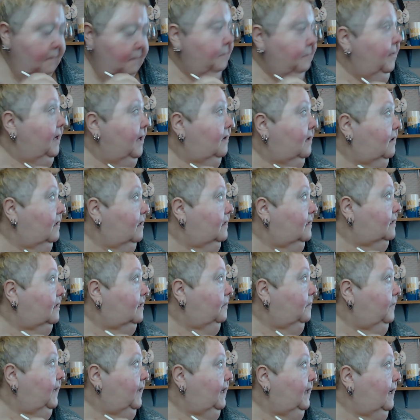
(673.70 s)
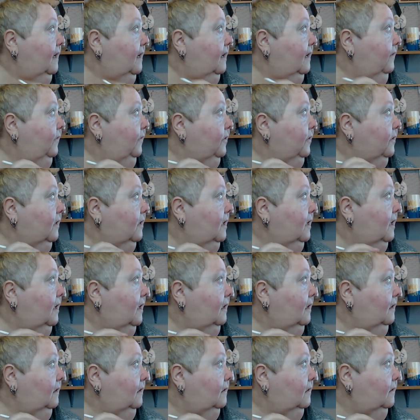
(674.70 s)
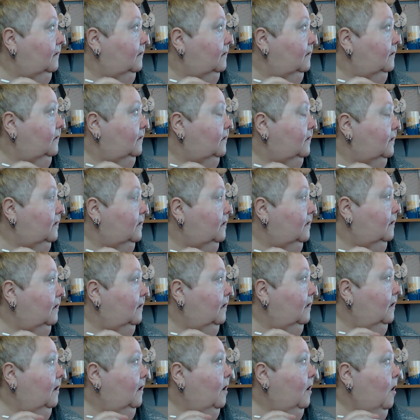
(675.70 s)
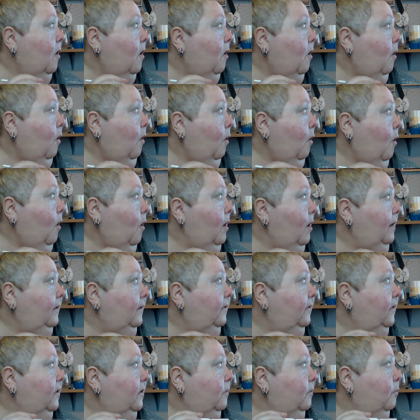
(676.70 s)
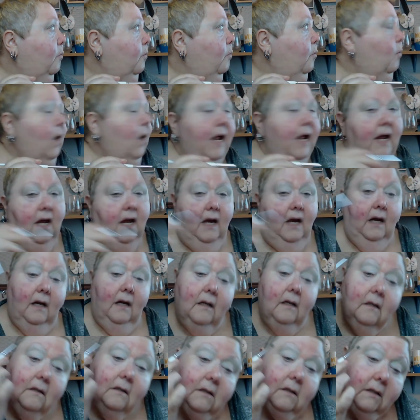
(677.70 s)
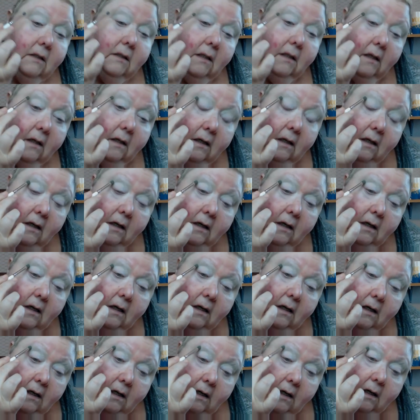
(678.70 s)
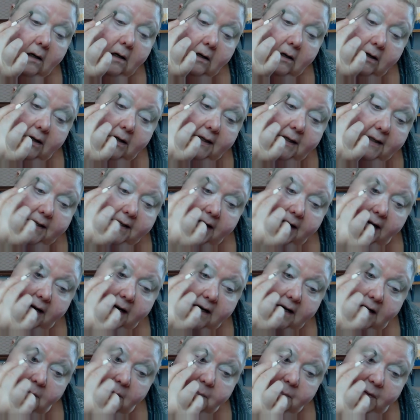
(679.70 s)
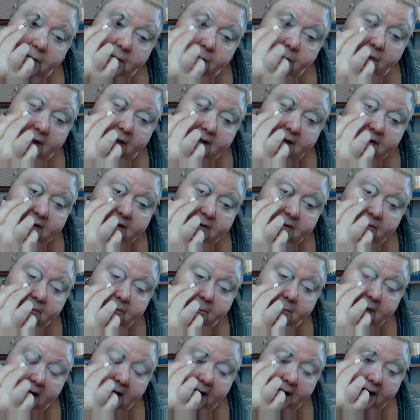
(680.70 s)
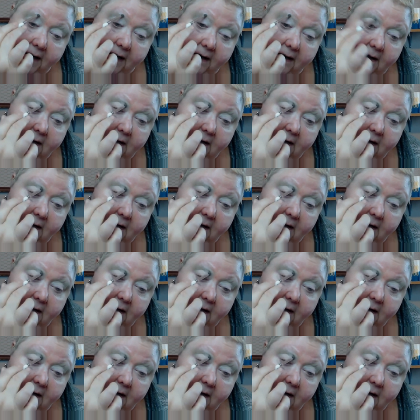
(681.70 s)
because some of the other colors on the wings are going to take up the rest of my